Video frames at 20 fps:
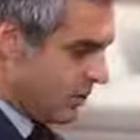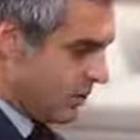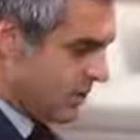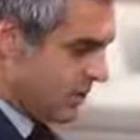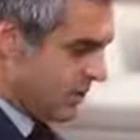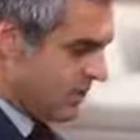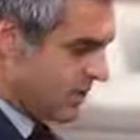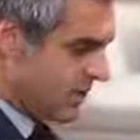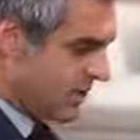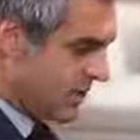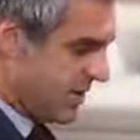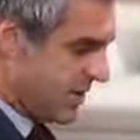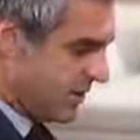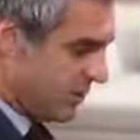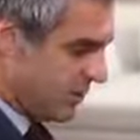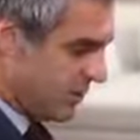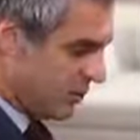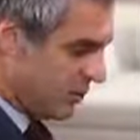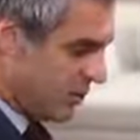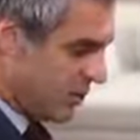who is going to be
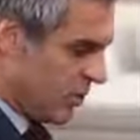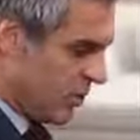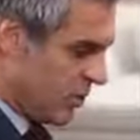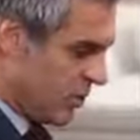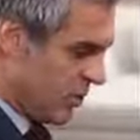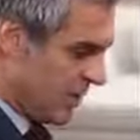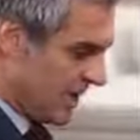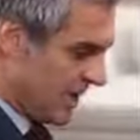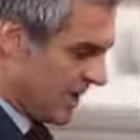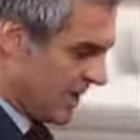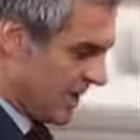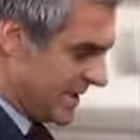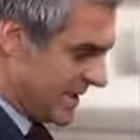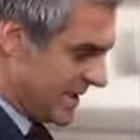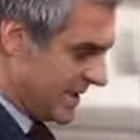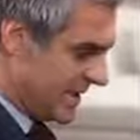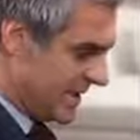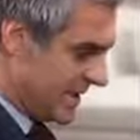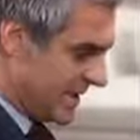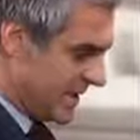able to grow
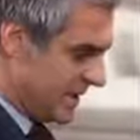nicely.